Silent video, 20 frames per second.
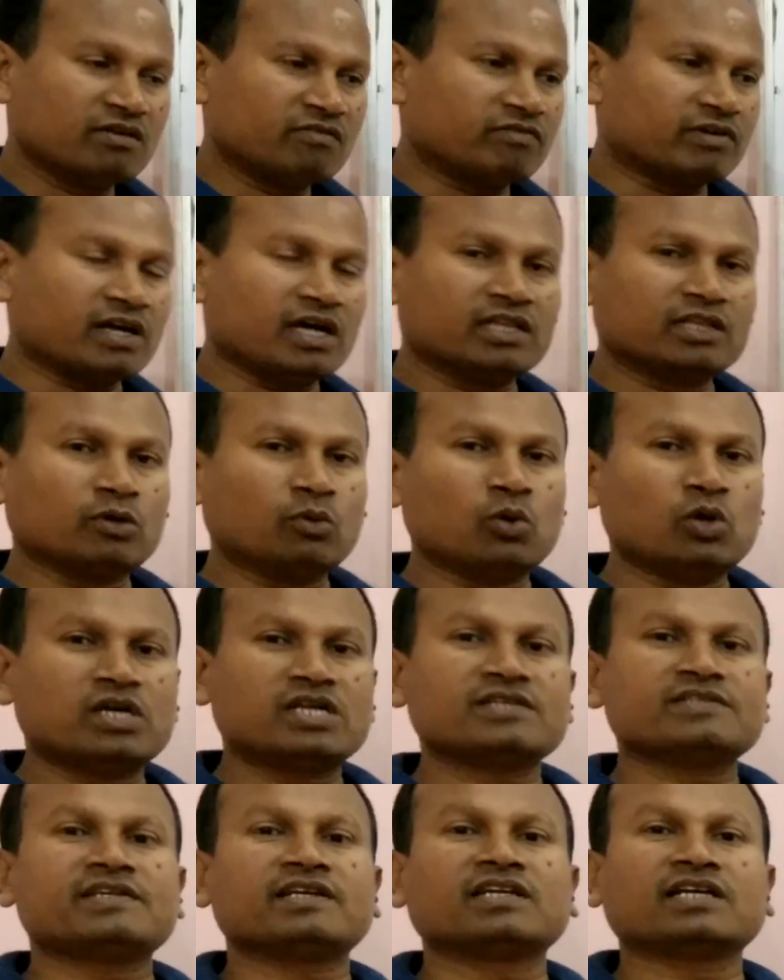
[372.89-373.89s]
for all the
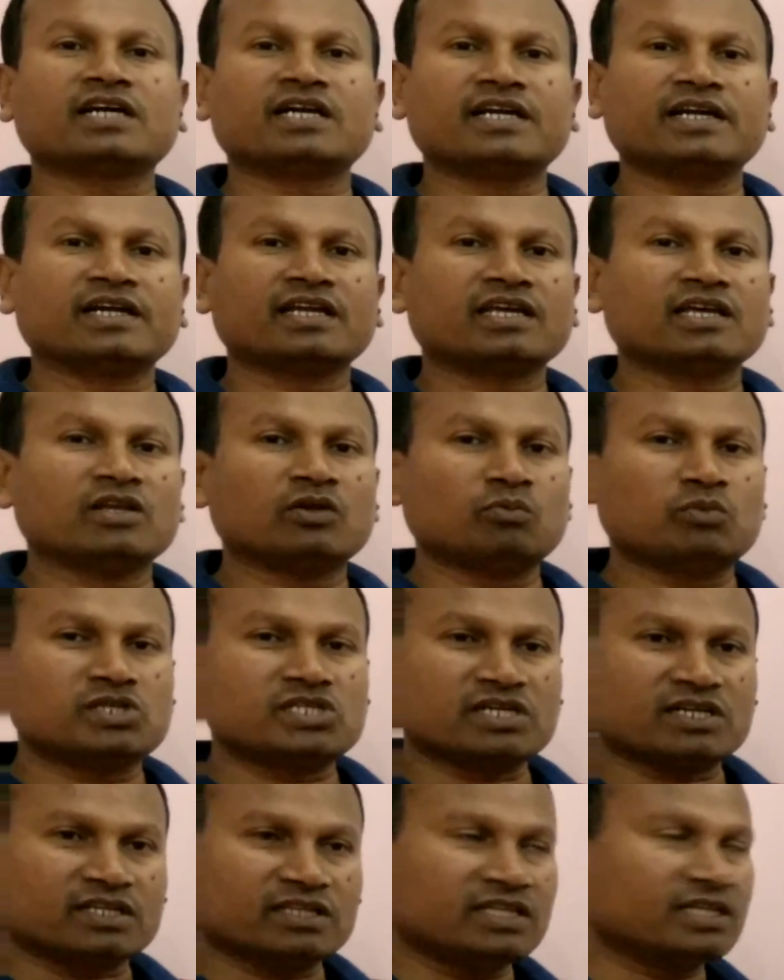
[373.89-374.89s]
voltage and current gain, which
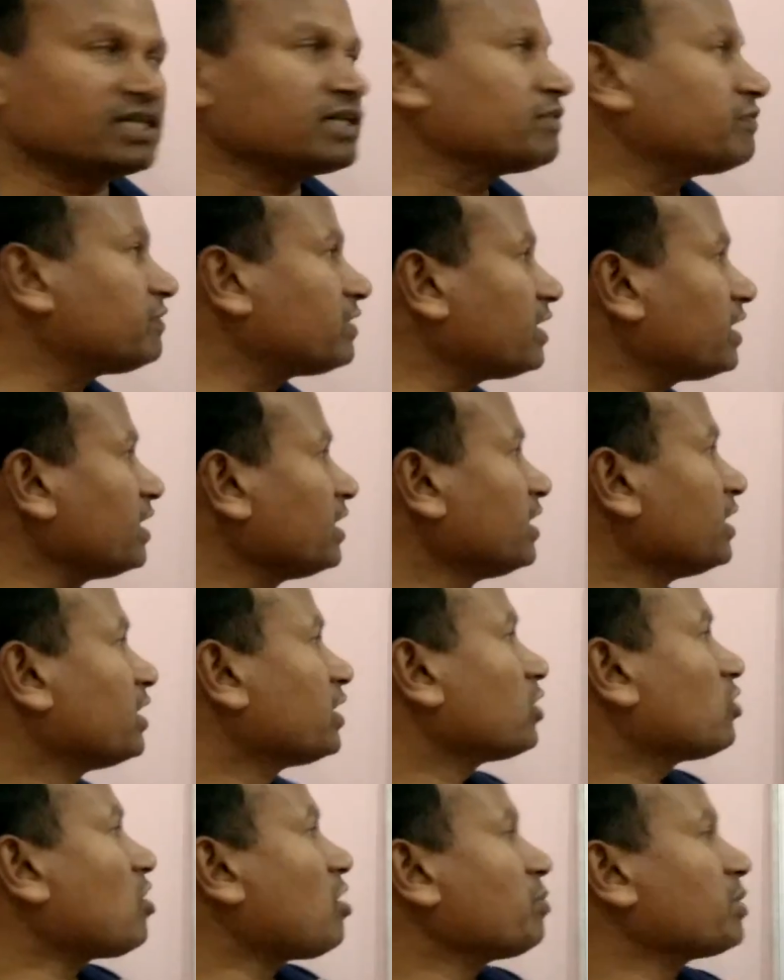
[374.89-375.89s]
are there for
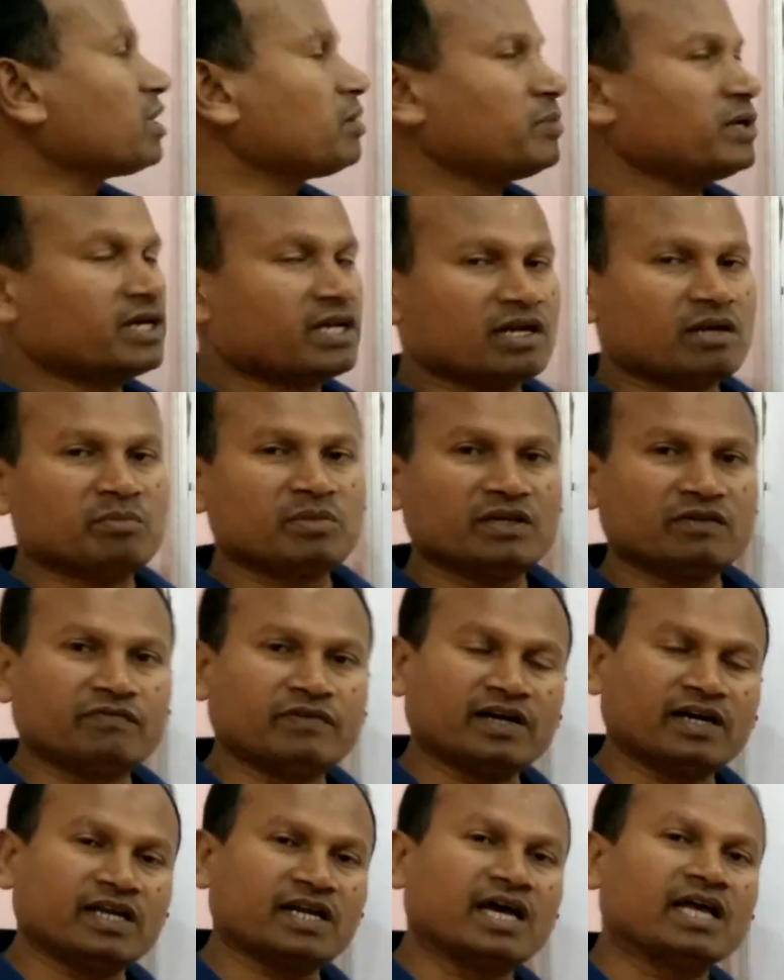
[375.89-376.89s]
common emitter amplifier.